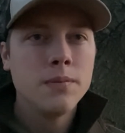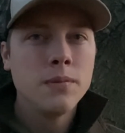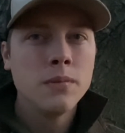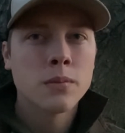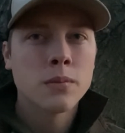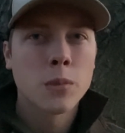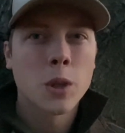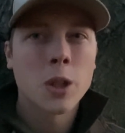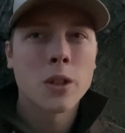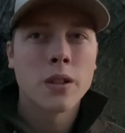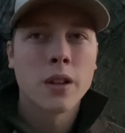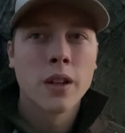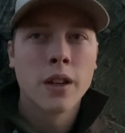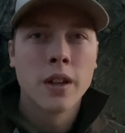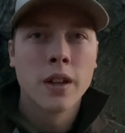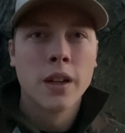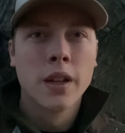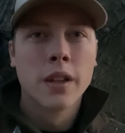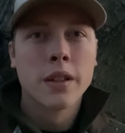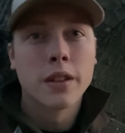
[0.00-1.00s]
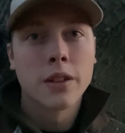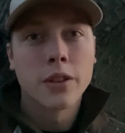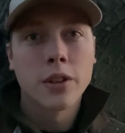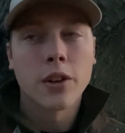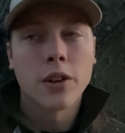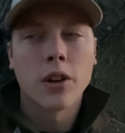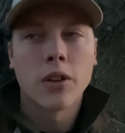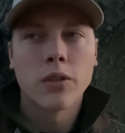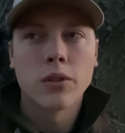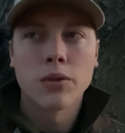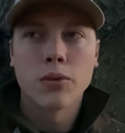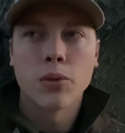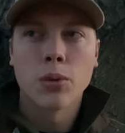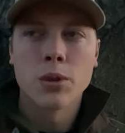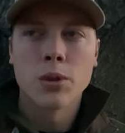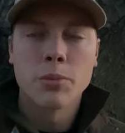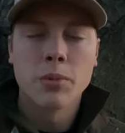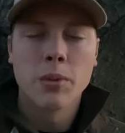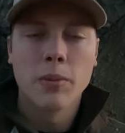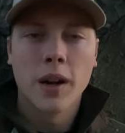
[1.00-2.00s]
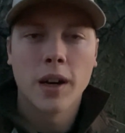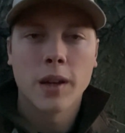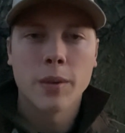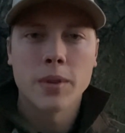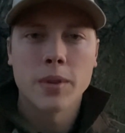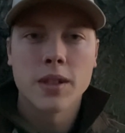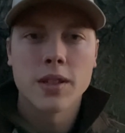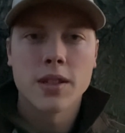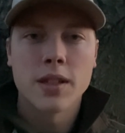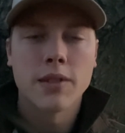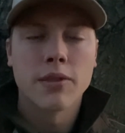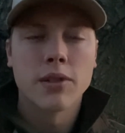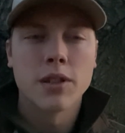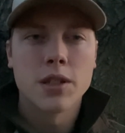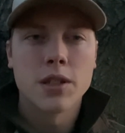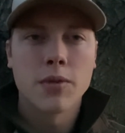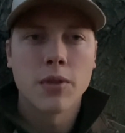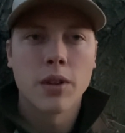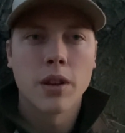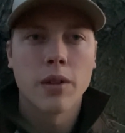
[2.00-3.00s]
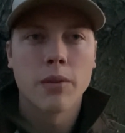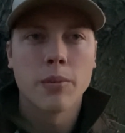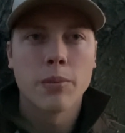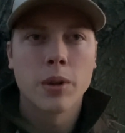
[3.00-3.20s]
But then they're calling for it to be back up in the 70s for that,